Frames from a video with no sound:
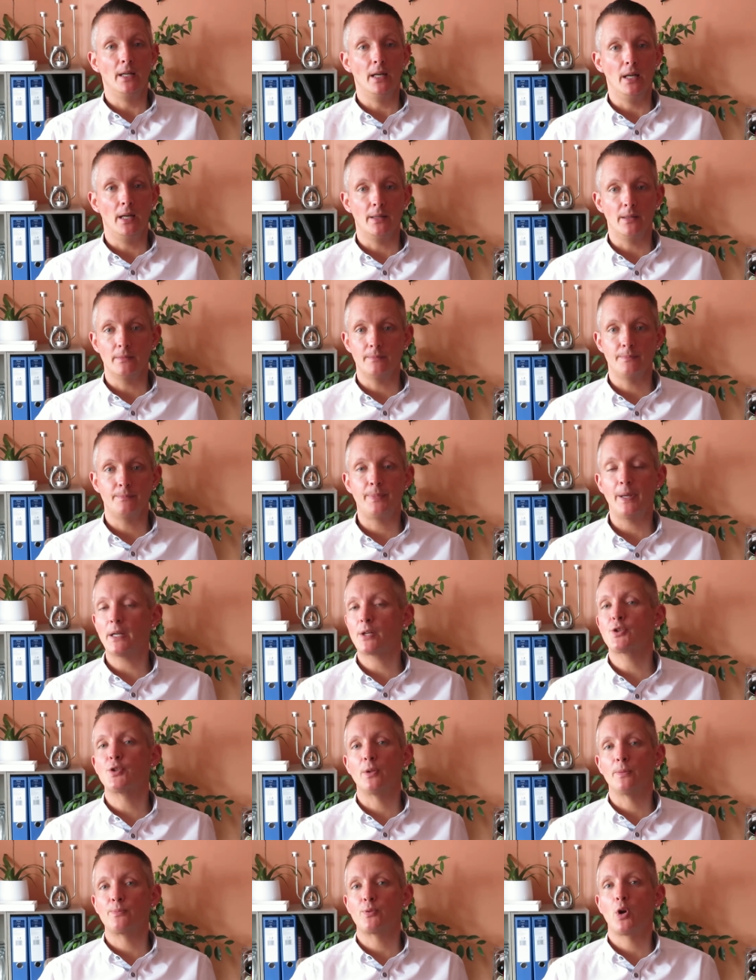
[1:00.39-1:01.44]
uh,
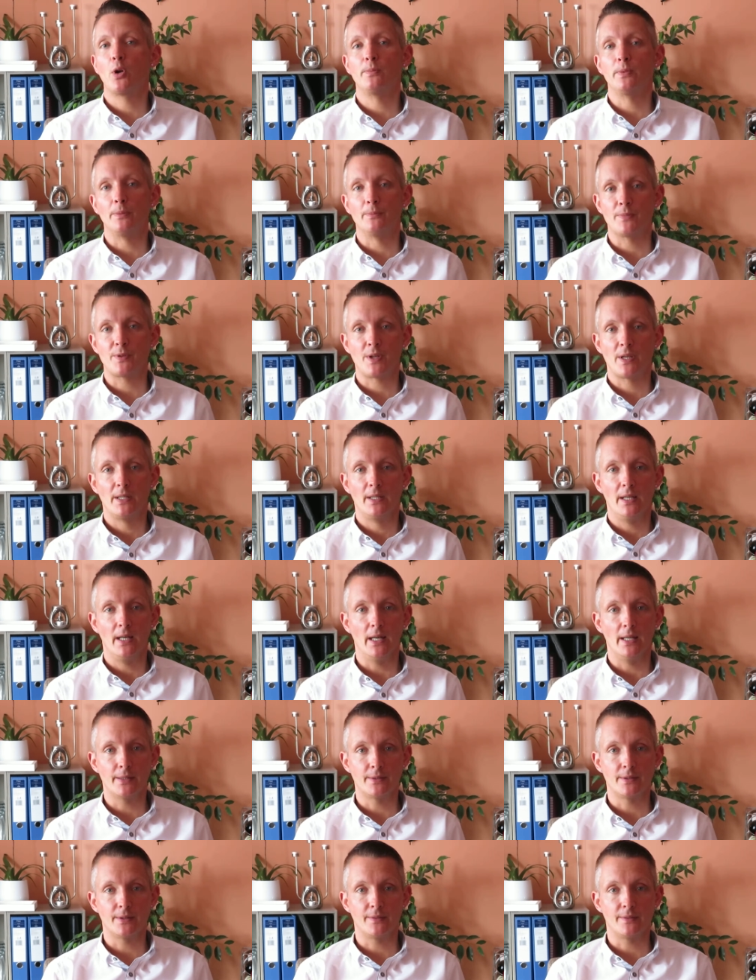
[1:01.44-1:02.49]
personal problems
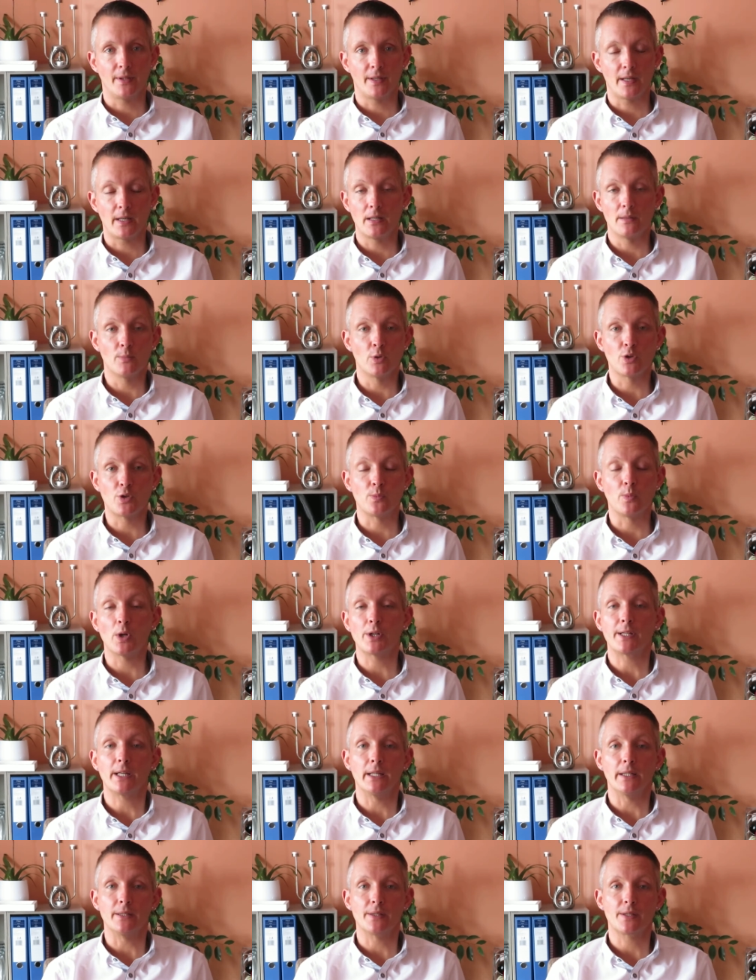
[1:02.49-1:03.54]
and their innermost
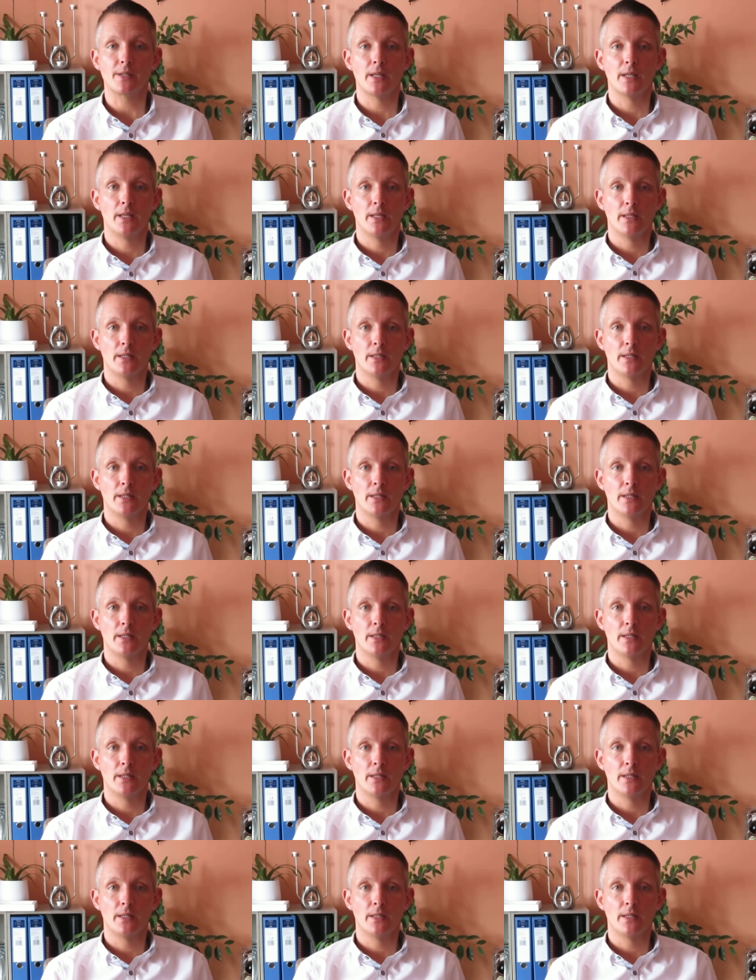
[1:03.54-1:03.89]
workings